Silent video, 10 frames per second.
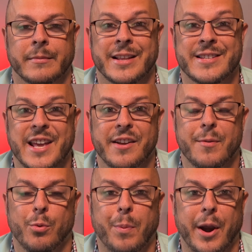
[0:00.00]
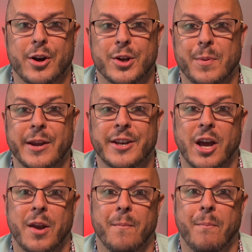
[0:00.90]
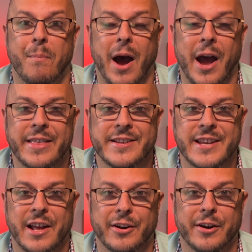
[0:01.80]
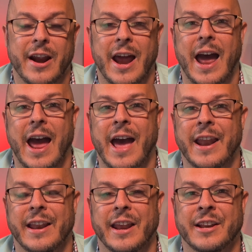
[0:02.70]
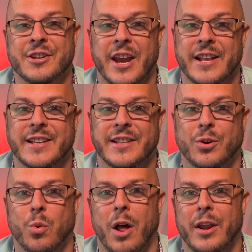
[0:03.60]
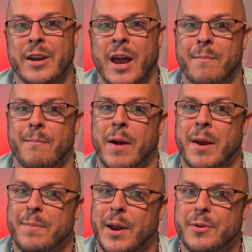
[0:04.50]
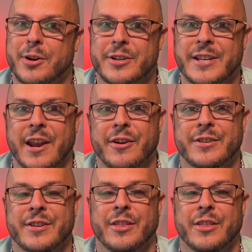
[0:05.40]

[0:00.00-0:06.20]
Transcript: Instead of the repairs being done by the seller at a chance that the quality might be up to your standards,